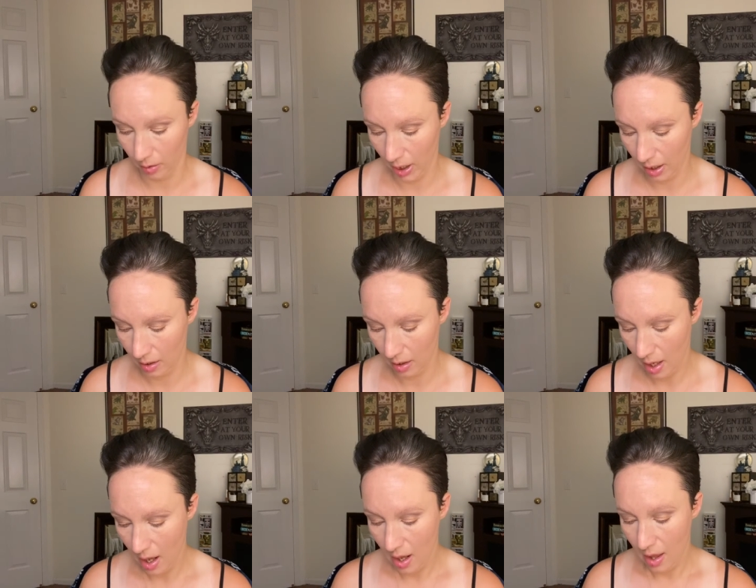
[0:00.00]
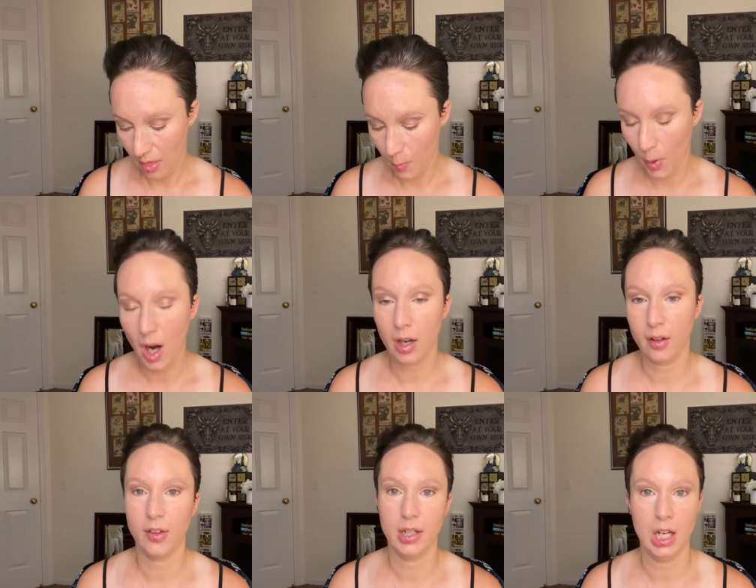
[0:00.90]
And the
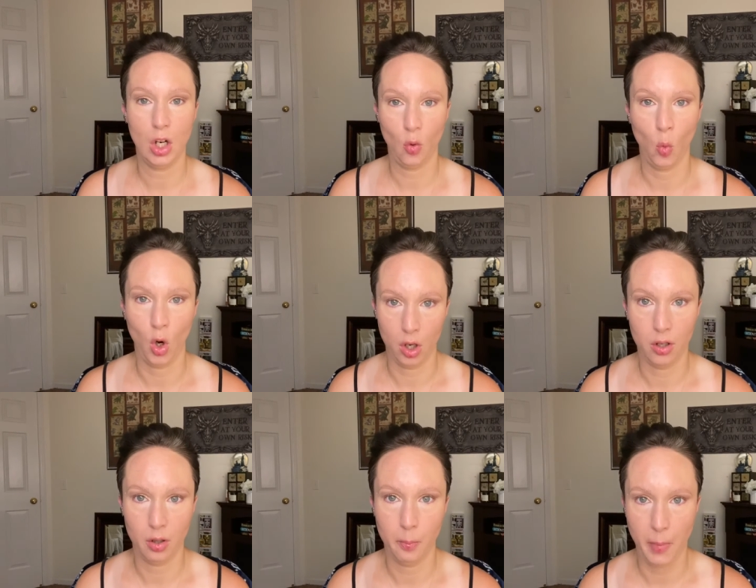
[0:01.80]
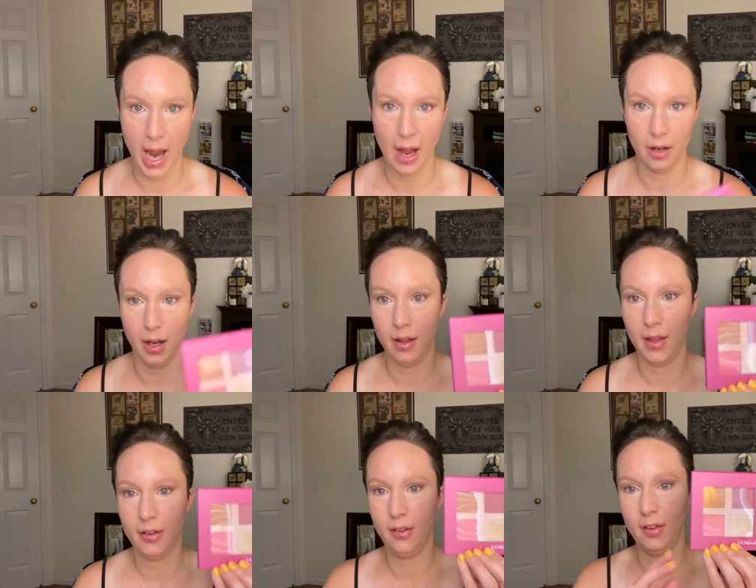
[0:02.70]
products in here weren't bad. And
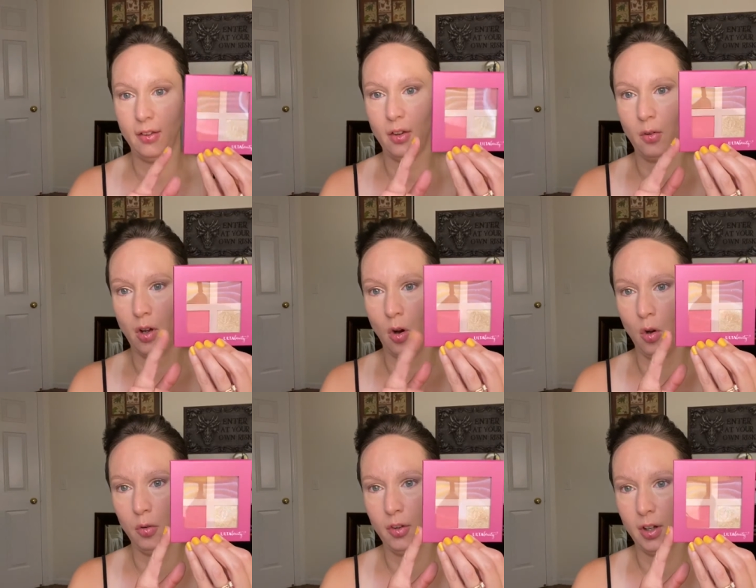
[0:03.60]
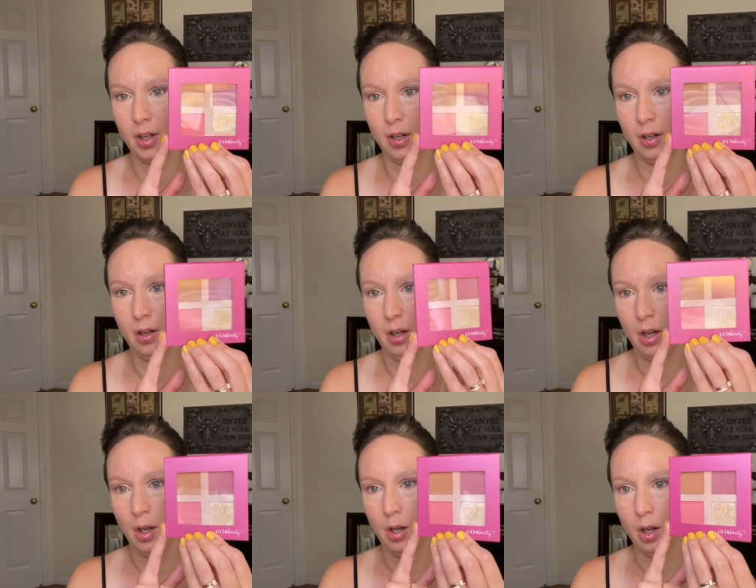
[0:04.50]
that's this little Ulta
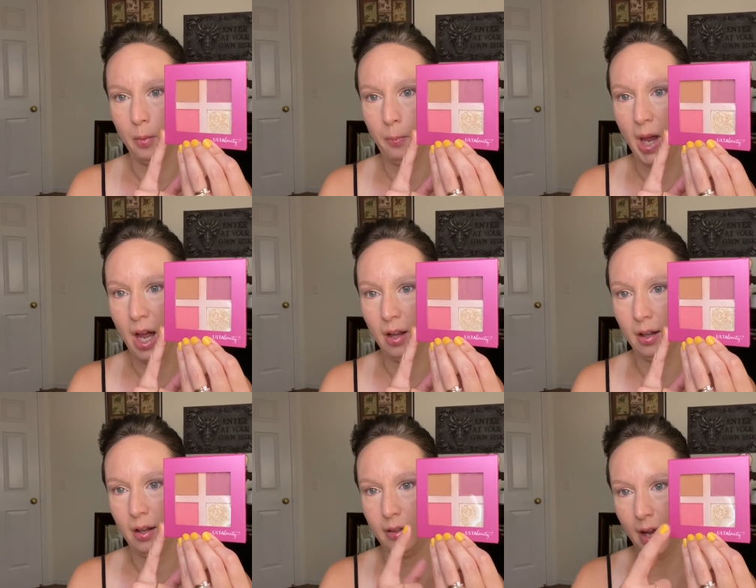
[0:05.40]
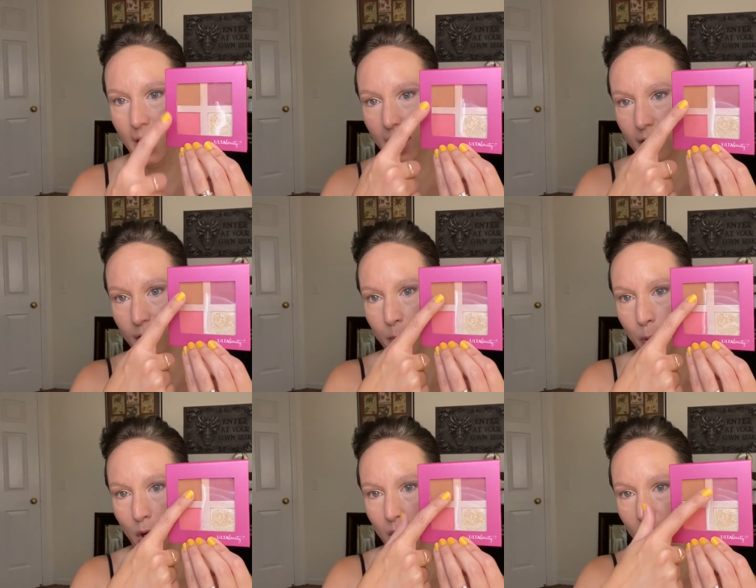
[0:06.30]
palette that has the
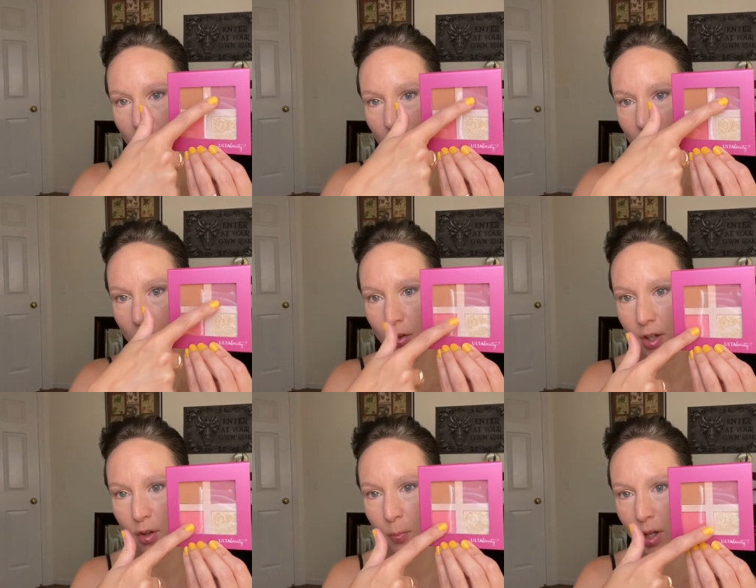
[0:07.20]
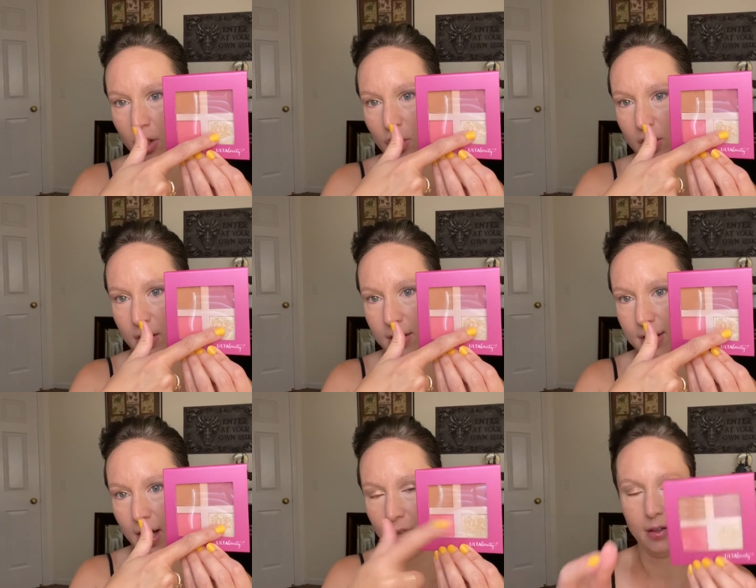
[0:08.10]
bronzer, these blushes,
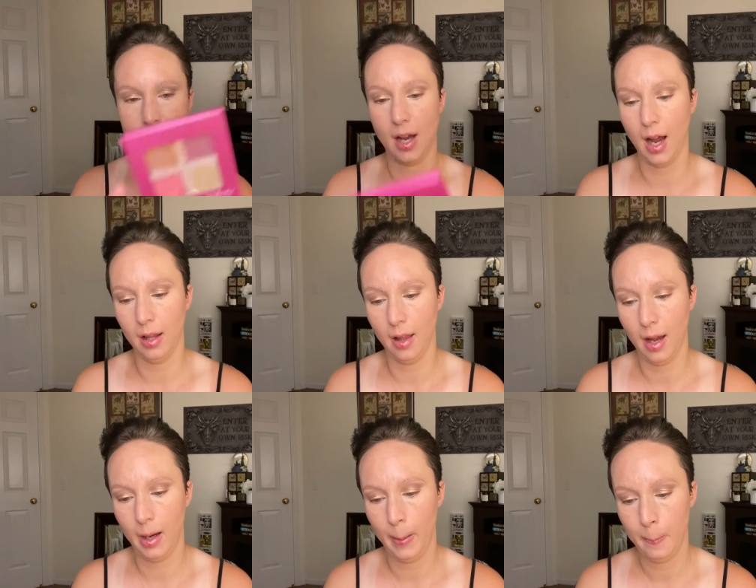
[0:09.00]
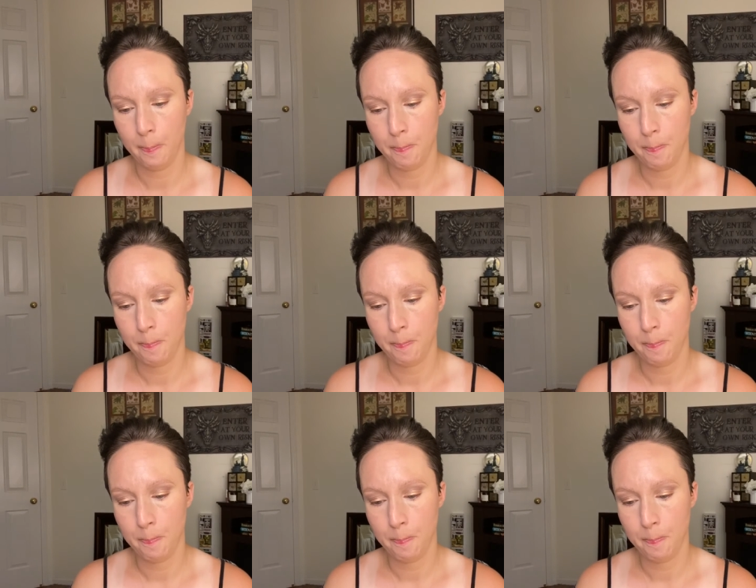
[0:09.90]
and this highlight.